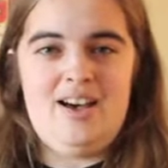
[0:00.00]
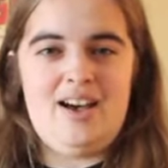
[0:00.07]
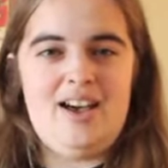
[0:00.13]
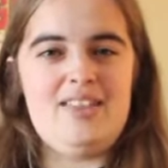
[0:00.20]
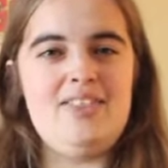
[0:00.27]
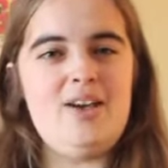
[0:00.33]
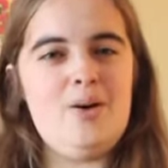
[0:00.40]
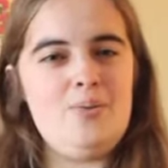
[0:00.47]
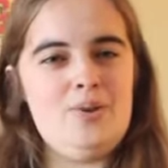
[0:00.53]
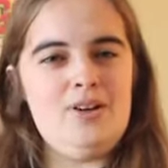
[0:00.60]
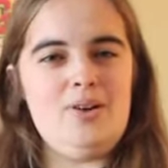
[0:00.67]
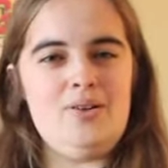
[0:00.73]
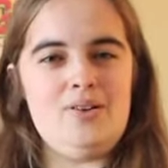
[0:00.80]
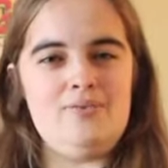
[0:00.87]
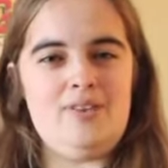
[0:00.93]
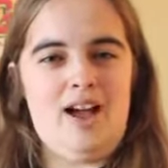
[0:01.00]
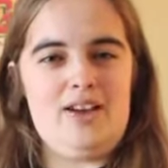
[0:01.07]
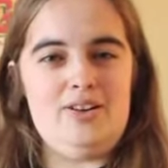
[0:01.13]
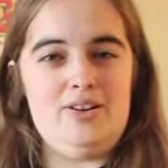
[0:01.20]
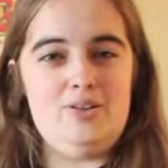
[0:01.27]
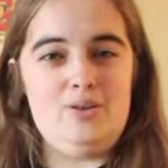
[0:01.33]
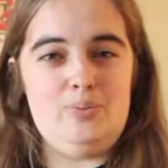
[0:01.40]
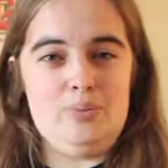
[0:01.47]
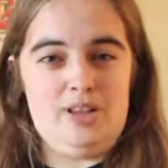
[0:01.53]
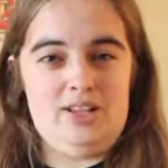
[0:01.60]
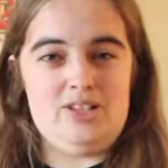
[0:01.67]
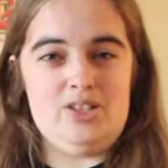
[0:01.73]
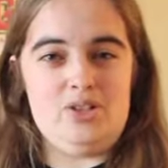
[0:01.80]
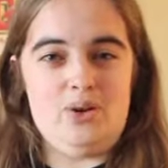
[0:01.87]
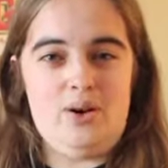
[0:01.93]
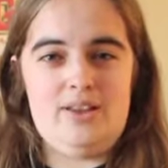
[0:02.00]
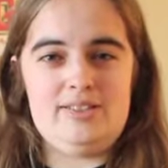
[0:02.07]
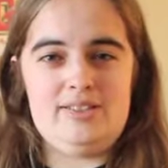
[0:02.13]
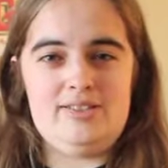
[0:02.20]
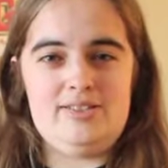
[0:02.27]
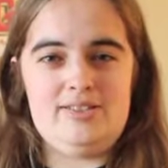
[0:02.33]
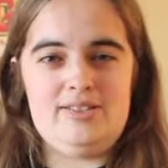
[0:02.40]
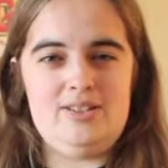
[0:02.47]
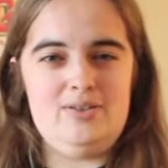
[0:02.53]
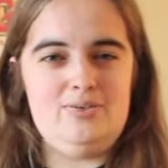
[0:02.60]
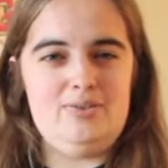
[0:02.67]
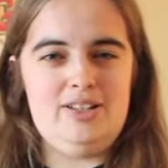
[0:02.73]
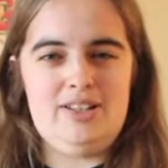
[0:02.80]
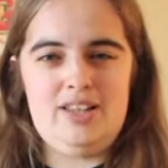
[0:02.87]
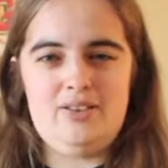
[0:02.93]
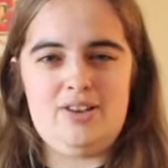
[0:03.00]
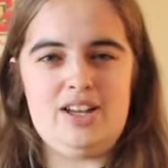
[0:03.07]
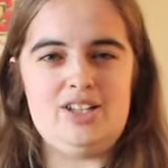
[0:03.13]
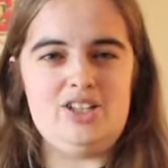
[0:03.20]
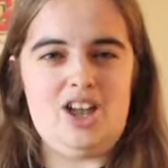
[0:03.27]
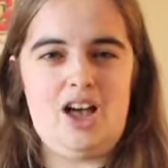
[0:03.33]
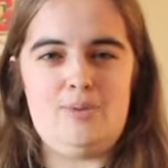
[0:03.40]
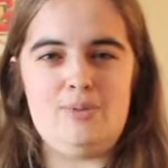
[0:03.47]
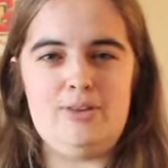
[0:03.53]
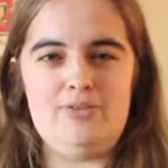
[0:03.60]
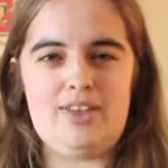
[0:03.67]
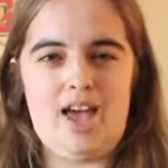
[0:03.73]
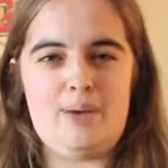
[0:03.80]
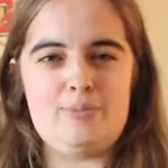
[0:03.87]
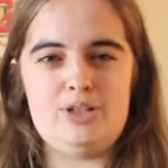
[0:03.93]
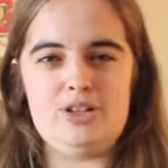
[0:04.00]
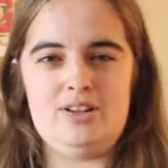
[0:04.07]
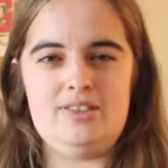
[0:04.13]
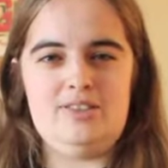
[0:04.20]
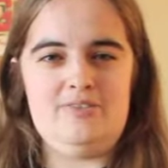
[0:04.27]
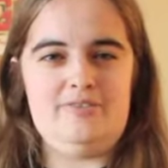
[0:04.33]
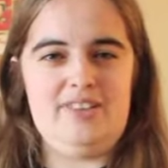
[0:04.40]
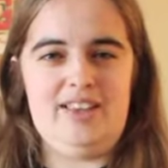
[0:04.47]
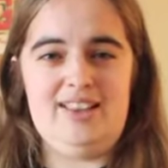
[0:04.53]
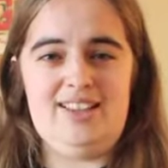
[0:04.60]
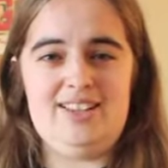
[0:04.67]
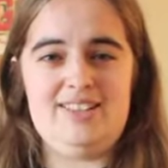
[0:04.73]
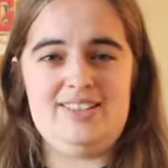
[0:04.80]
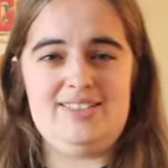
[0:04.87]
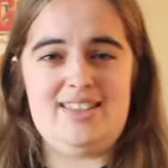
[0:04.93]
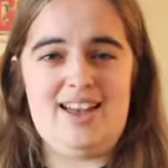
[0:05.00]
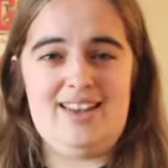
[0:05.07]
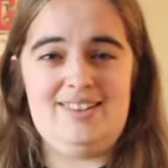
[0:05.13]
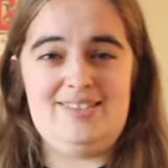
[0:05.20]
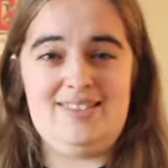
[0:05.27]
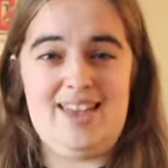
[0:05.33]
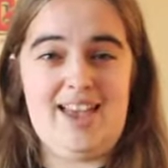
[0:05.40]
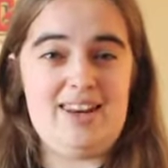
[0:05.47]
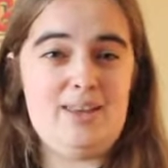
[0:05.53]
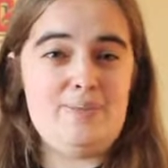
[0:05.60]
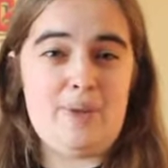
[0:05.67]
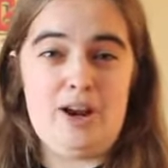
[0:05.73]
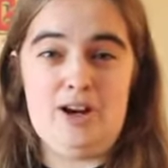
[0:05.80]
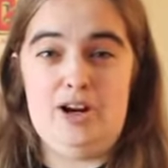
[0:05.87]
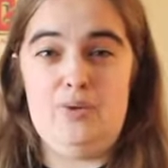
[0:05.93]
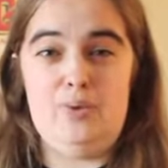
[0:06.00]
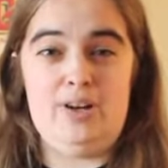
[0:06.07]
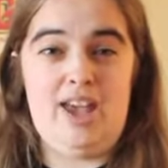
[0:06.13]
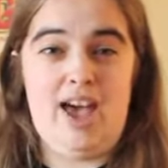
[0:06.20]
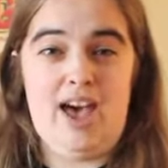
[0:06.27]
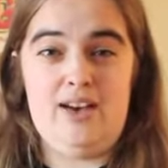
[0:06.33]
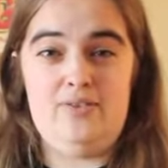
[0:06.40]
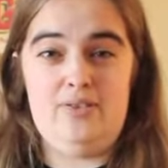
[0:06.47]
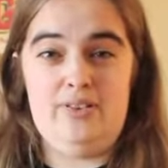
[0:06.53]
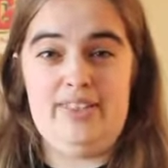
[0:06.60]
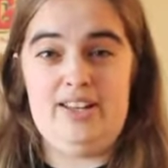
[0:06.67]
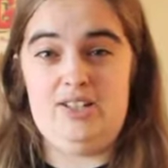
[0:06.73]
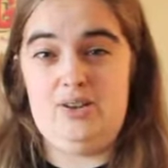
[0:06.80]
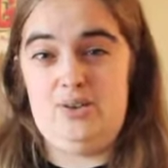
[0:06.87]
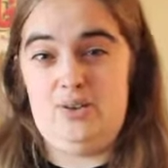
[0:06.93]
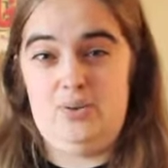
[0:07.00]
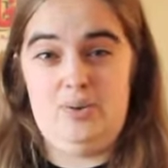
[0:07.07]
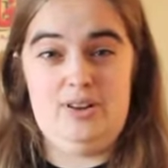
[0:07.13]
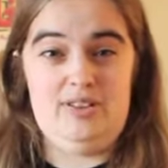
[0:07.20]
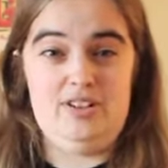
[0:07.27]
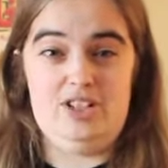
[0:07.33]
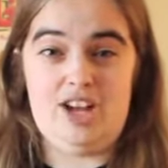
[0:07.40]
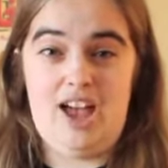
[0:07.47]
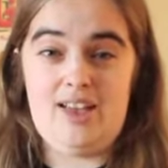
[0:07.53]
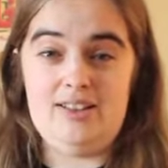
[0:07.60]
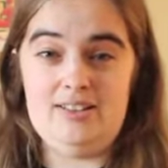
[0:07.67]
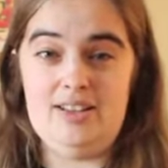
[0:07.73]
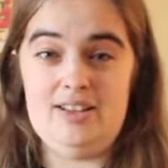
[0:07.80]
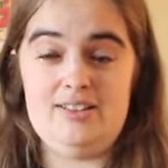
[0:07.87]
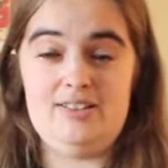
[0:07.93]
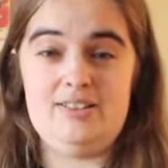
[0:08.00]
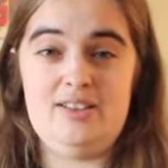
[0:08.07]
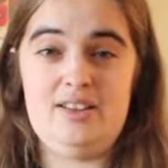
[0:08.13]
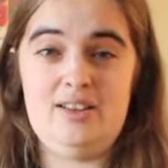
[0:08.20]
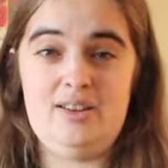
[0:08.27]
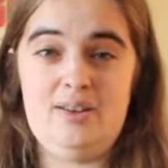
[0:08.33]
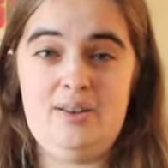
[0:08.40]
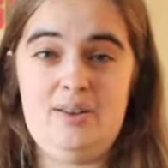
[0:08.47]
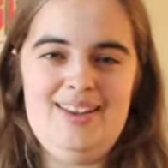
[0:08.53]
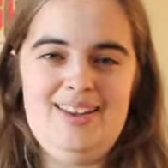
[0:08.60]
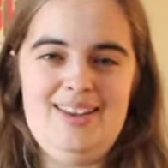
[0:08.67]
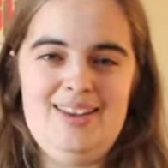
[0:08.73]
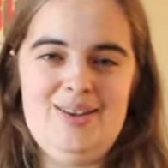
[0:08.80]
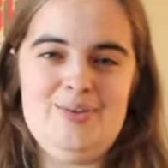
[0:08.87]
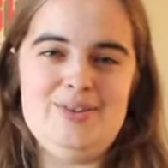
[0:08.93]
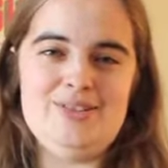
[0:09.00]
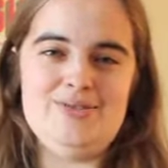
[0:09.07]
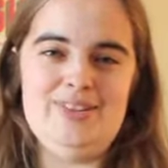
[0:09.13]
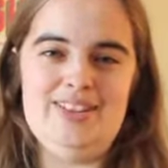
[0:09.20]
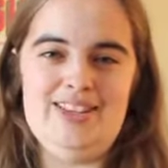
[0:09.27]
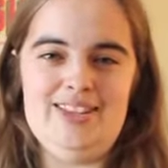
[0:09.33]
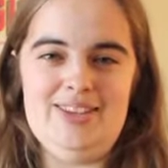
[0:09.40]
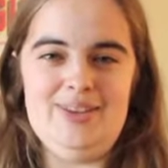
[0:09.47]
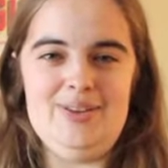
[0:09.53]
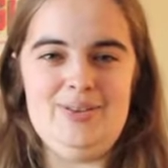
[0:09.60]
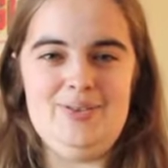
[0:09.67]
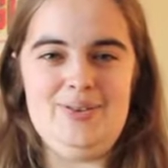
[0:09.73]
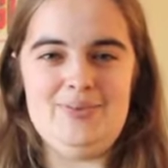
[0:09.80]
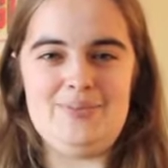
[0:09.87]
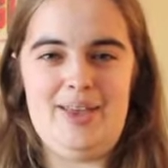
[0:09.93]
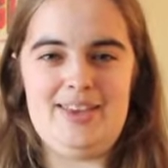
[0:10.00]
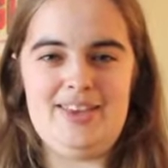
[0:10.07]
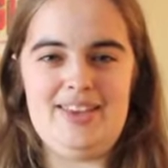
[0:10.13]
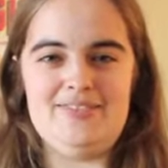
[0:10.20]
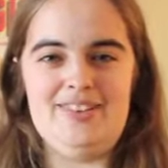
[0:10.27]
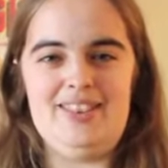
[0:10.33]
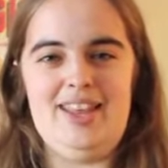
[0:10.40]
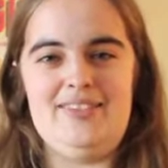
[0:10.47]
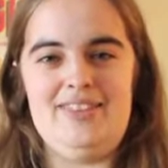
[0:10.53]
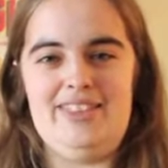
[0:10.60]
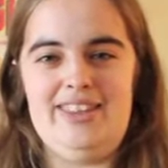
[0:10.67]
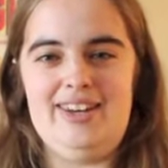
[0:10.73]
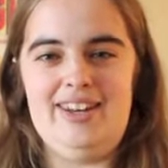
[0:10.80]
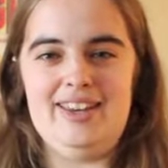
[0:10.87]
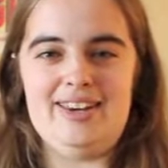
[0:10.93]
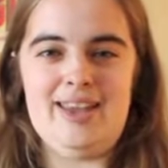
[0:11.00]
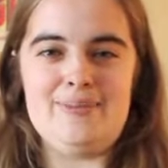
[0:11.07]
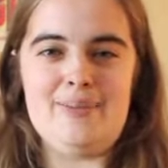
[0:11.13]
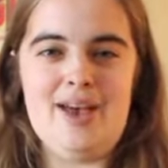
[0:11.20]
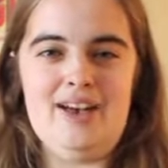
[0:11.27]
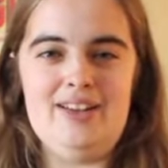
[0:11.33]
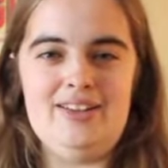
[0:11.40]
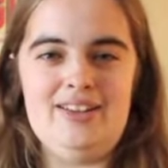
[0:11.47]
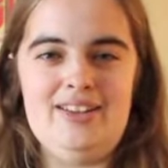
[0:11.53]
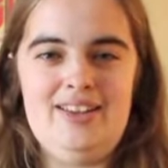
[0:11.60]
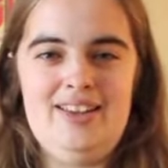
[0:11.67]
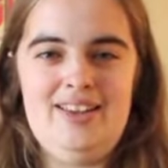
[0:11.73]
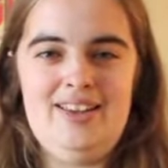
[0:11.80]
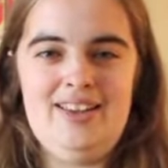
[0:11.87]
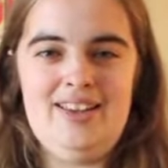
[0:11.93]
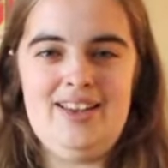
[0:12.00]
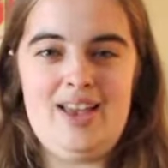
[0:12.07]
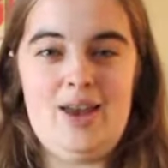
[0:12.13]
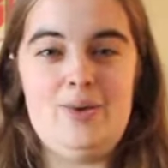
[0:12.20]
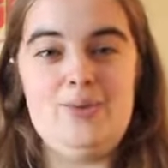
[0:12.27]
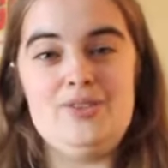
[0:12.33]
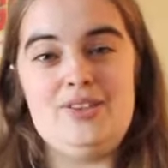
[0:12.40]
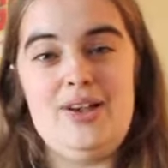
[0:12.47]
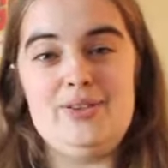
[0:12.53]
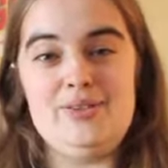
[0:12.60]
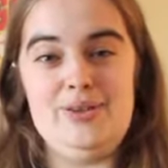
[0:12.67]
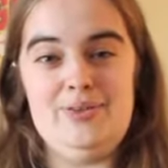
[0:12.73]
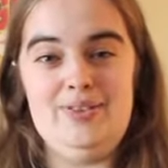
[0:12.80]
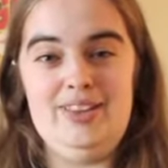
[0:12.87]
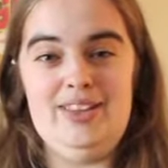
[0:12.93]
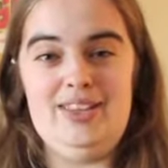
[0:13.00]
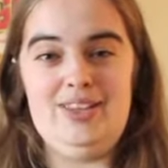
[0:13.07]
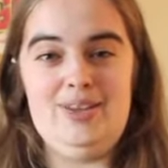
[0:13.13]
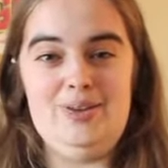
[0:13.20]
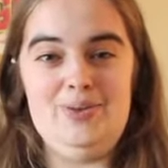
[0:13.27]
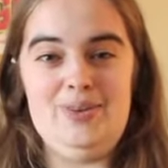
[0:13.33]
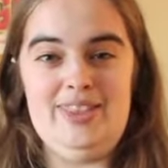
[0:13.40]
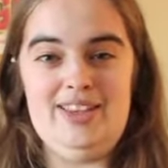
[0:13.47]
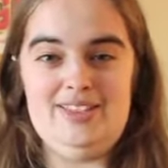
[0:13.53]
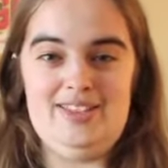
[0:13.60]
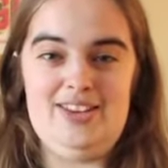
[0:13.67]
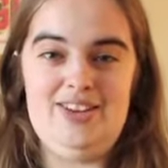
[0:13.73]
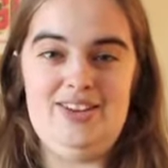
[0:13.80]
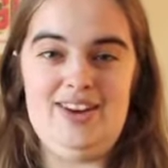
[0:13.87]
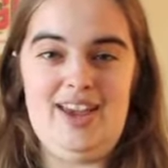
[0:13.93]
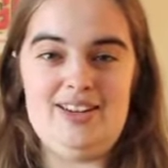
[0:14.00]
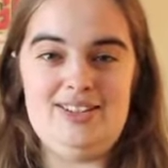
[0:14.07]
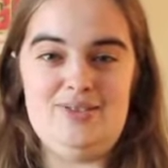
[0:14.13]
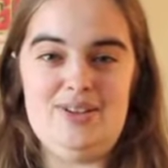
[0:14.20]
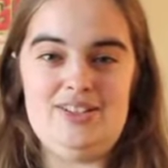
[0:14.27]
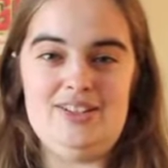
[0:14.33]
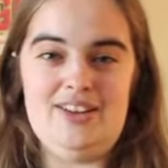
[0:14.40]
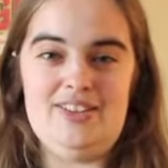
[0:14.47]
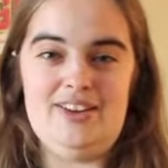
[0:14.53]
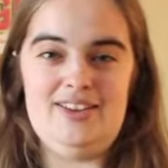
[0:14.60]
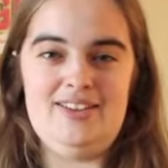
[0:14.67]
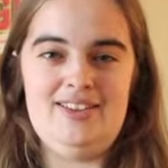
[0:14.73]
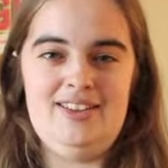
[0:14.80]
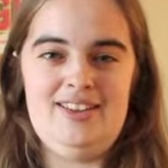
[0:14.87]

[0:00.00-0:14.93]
I thought Winona Ryder, who plays Joyce, did a really great job of capturing the feelings that any parent would have when they don't know where their child is. It was really cute when Mike gave Eleven the nickname Elle, and it was also really cute when they said goodnight to each other.